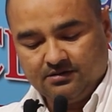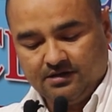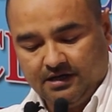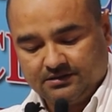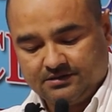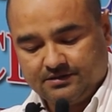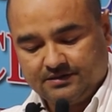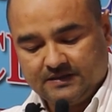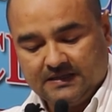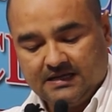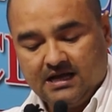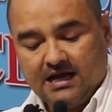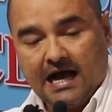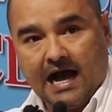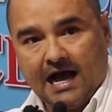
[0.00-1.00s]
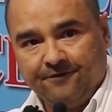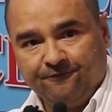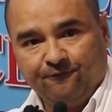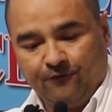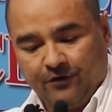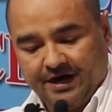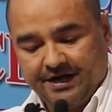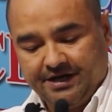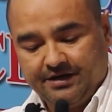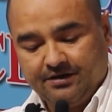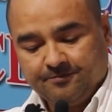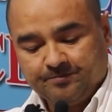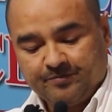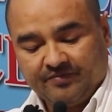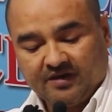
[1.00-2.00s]
Thus, I'm
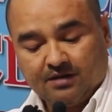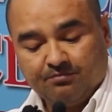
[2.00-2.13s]
very